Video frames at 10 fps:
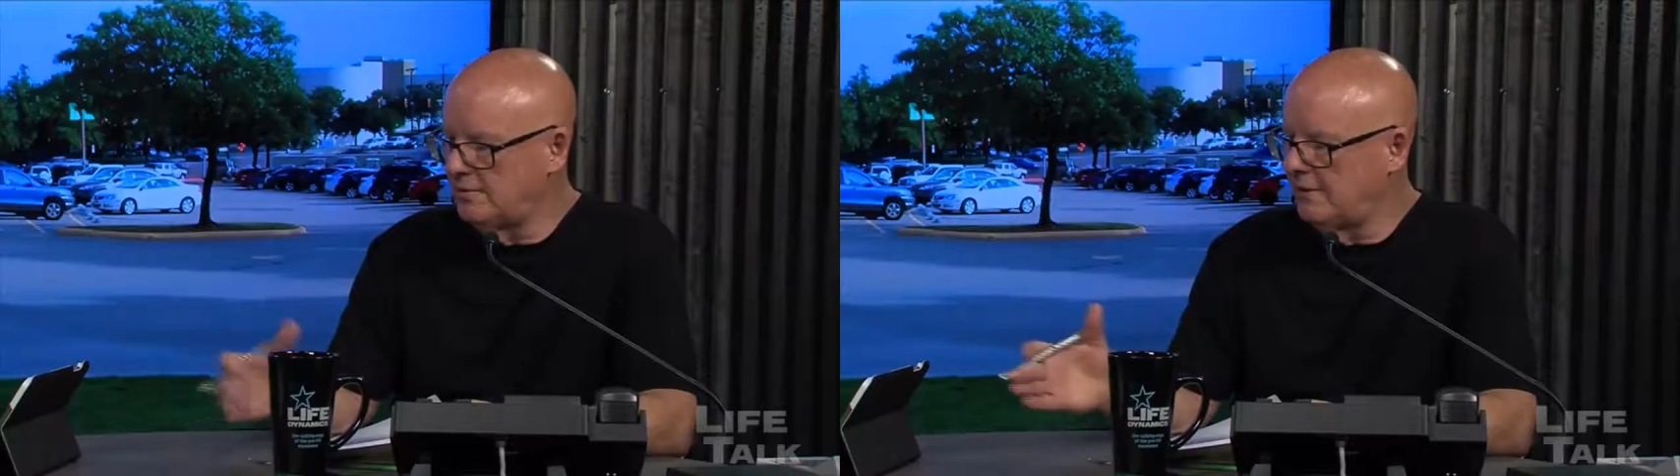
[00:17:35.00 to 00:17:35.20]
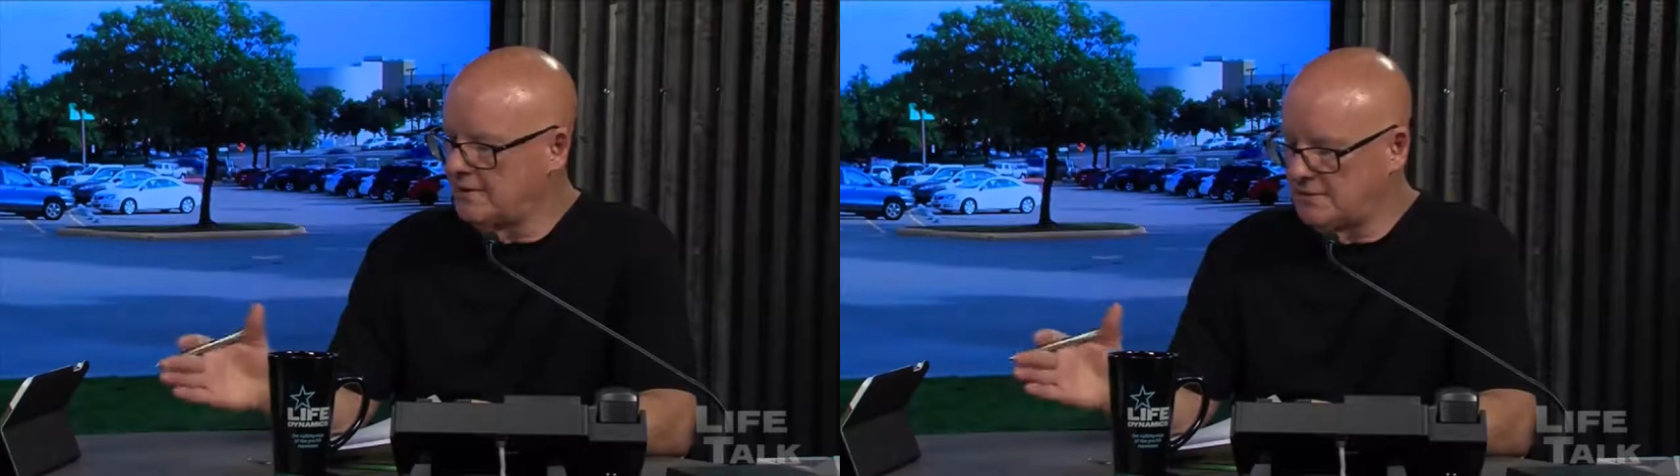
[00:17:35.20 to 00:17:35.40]

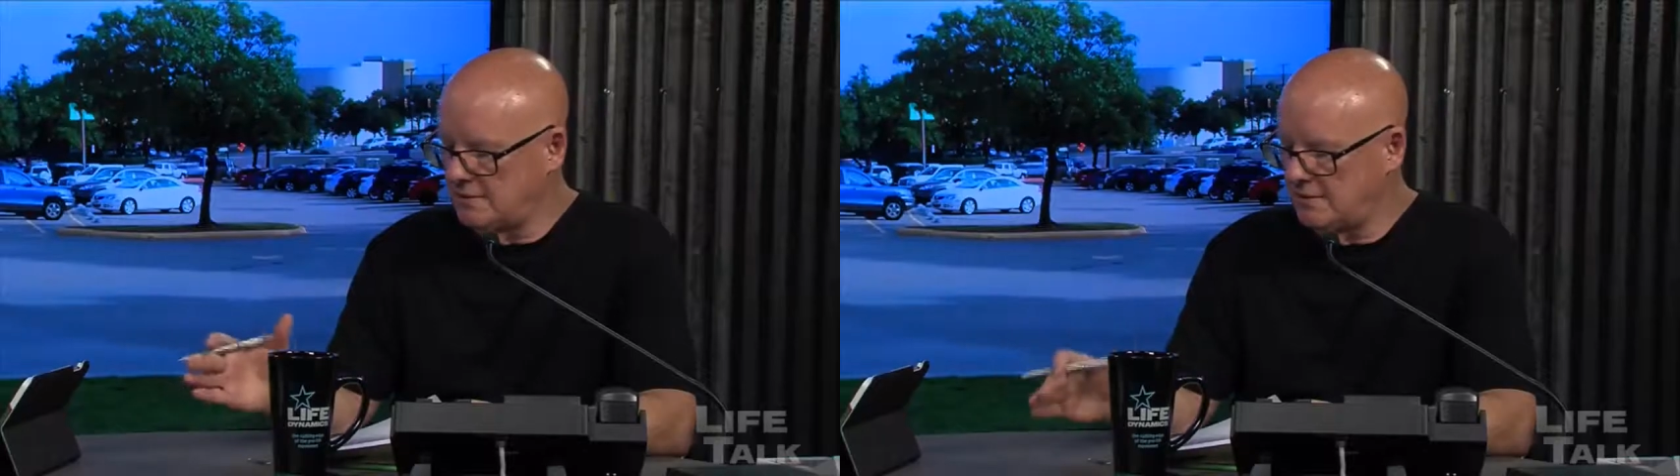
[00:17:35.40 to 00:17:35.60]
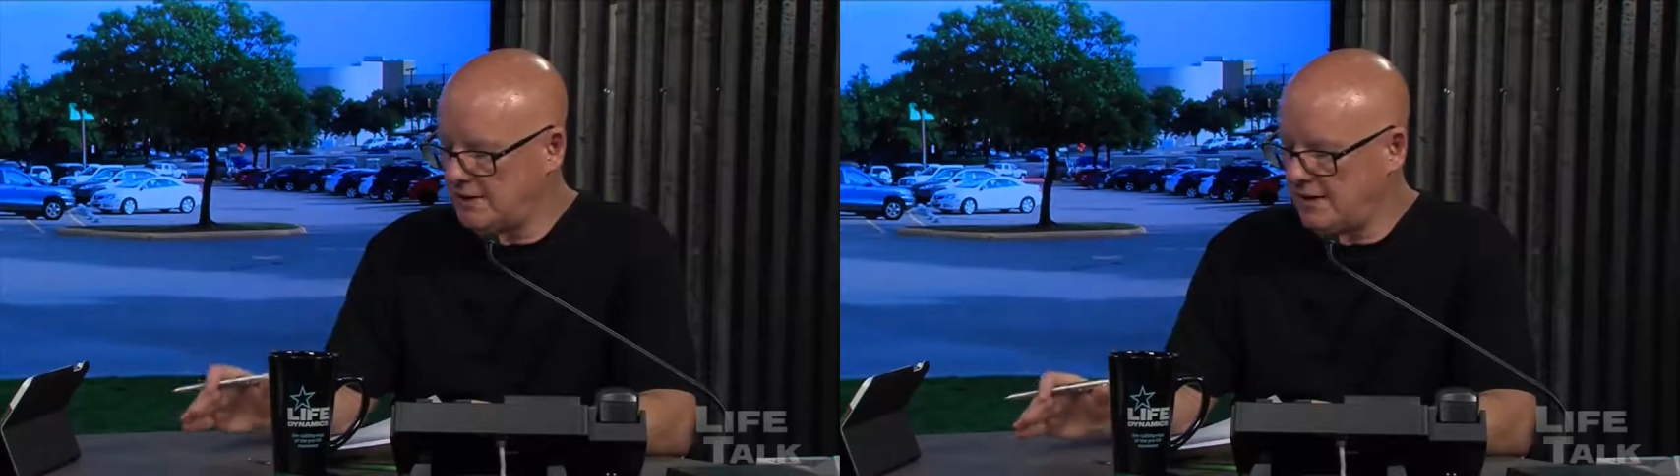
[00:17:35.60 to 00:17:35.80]

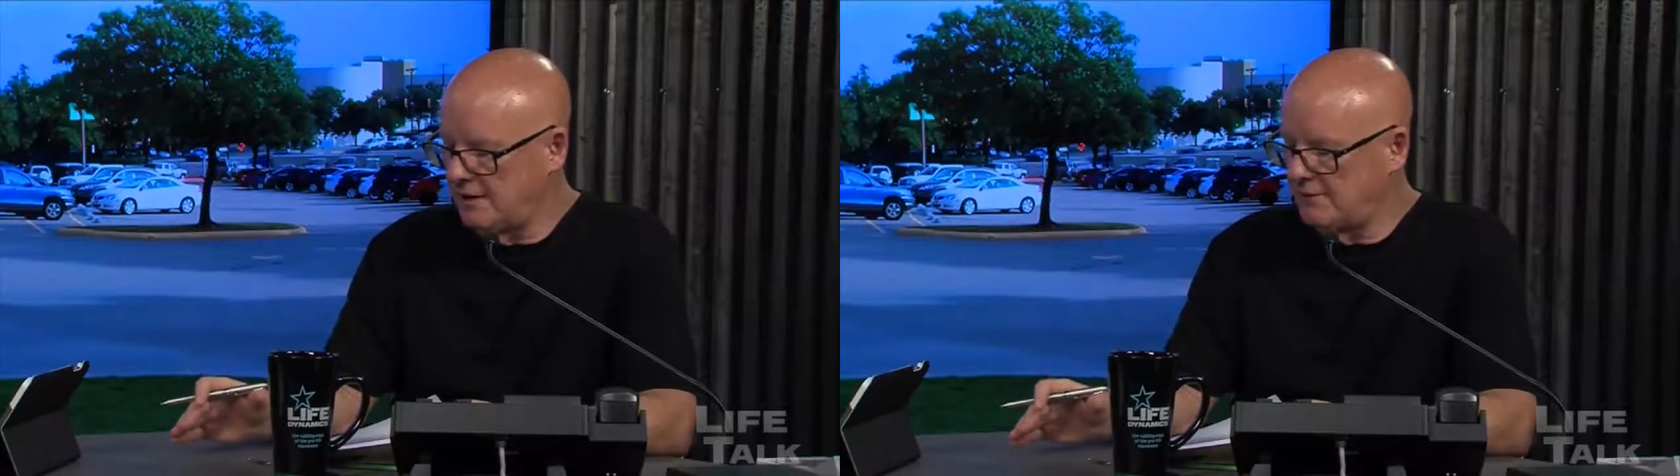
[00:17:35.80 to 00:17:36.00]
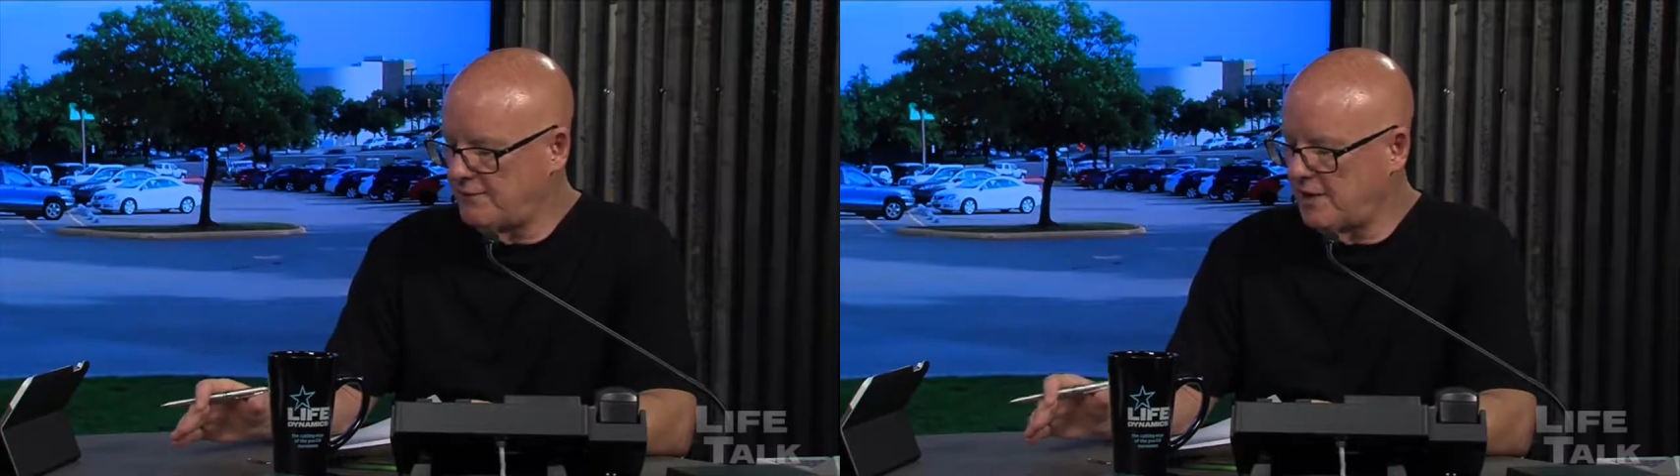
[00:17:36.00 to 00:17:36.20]
that
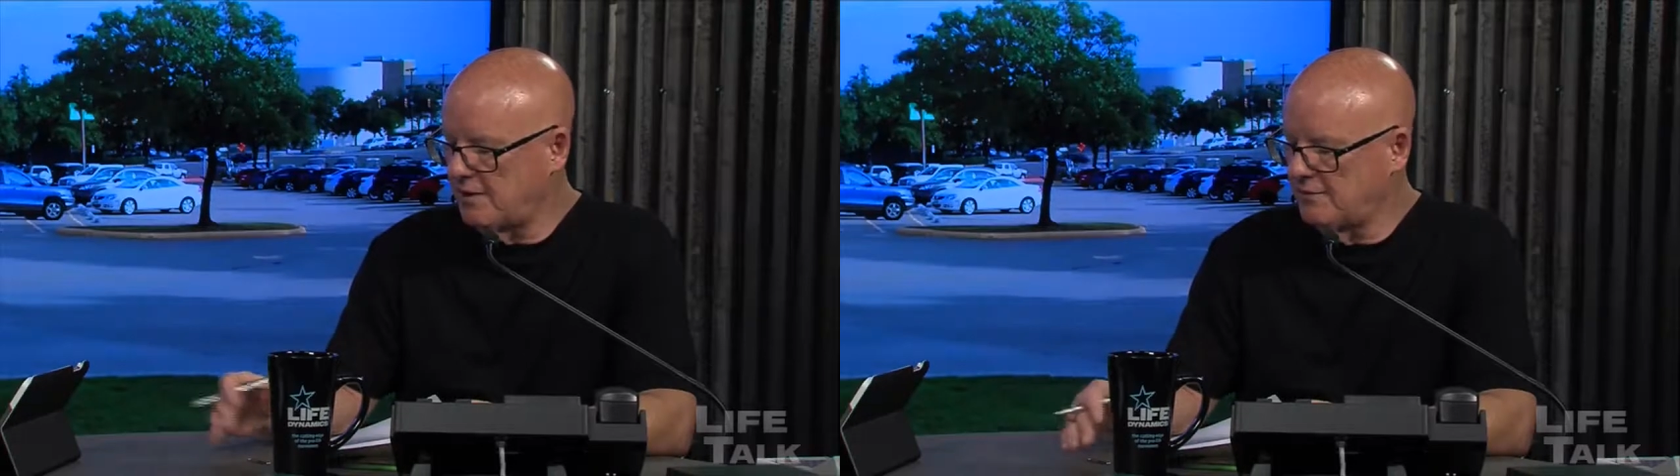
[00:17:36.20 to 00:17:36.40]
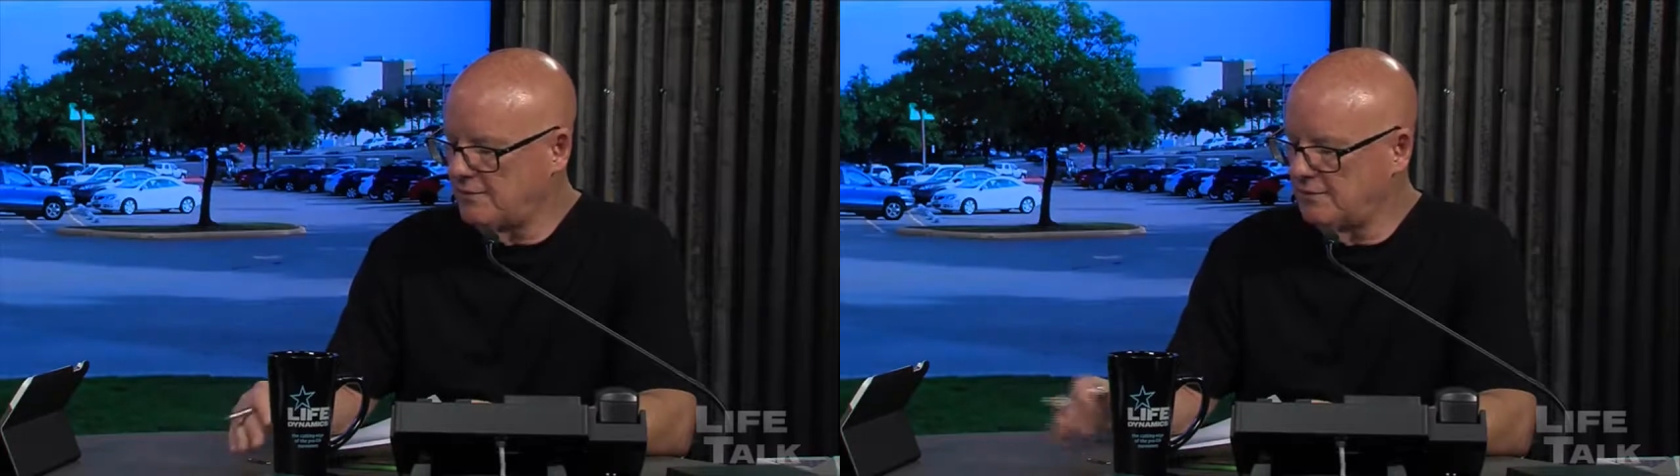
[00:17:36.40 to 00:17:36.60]
have
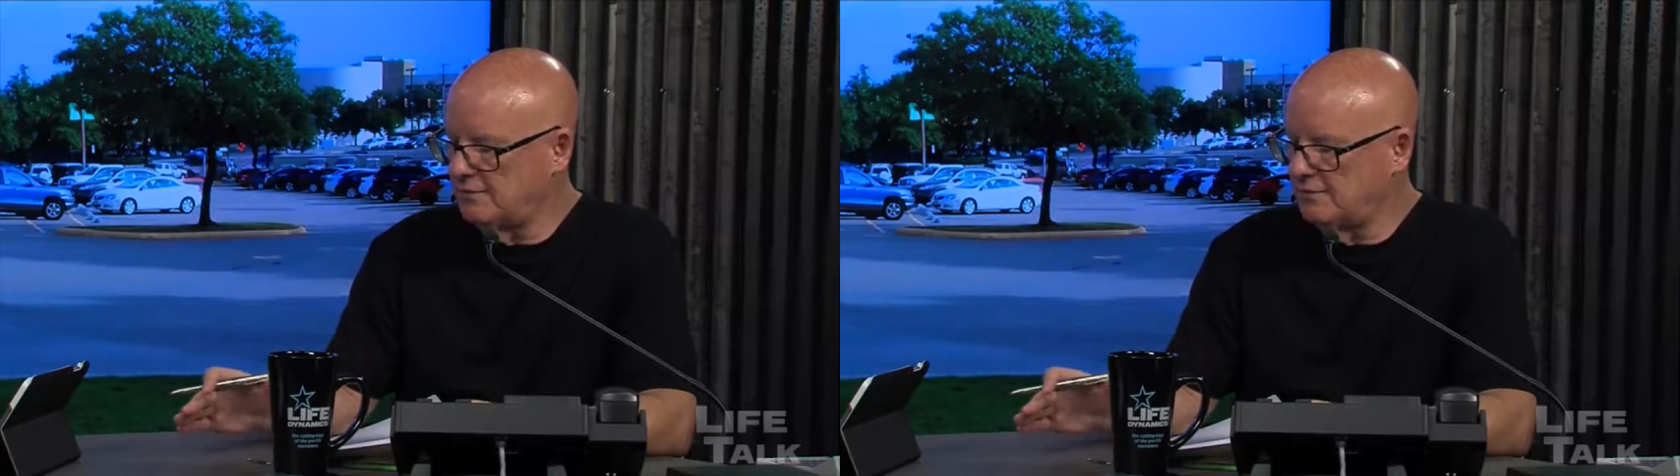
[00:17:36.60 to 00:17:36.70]
followed